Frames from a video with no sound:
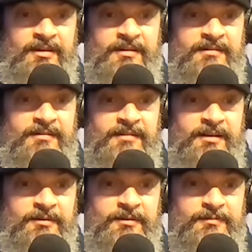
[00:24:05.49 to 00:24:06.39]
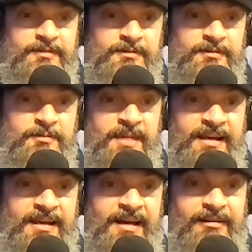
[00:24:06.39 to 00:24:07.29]
And you know, you, you make
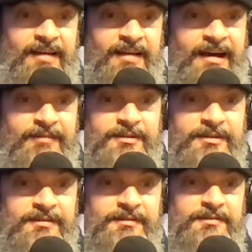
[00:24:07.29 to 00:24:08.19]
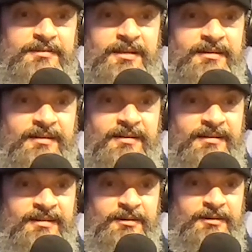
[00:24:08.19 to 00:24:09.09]
it out alive, and you you think uh,
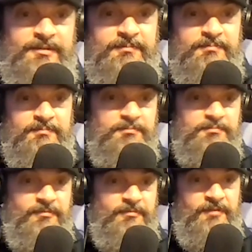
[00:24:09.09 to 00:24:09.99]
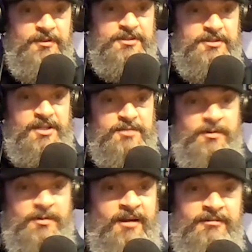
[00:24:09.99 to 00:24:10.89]
you know you fill your chest with
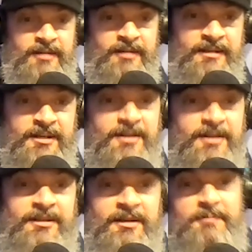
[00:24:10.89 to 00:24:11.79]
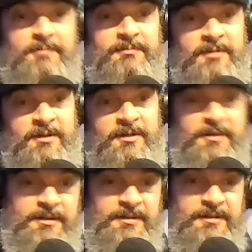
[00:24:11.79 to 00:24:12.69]
air, and you're like, yep.
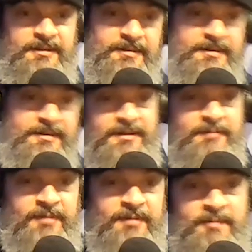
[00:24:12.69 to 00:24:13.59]
Oh, I'm, I'm